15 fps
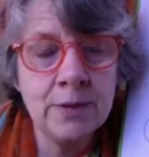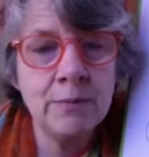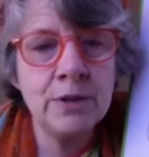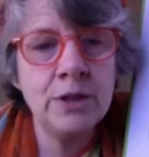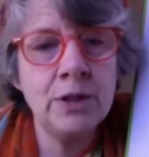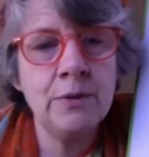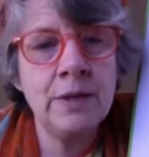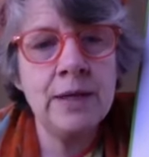we're
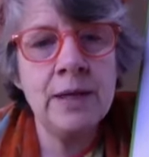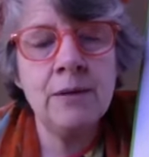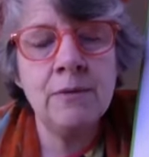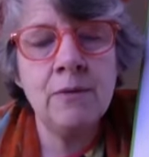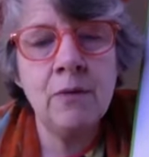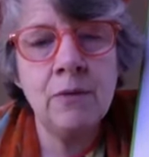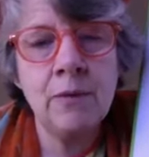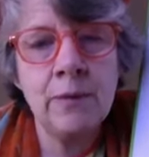doing it,
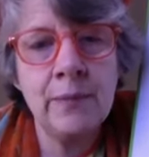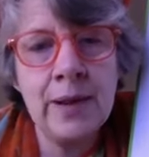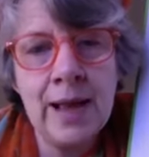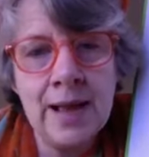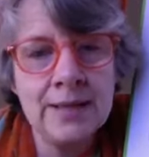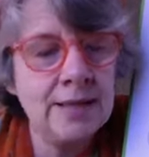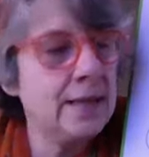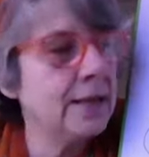or we're
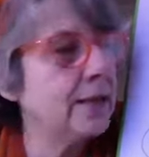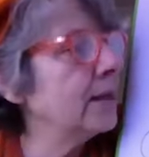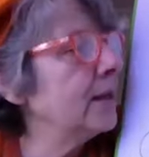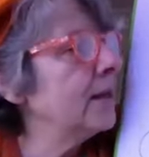adding.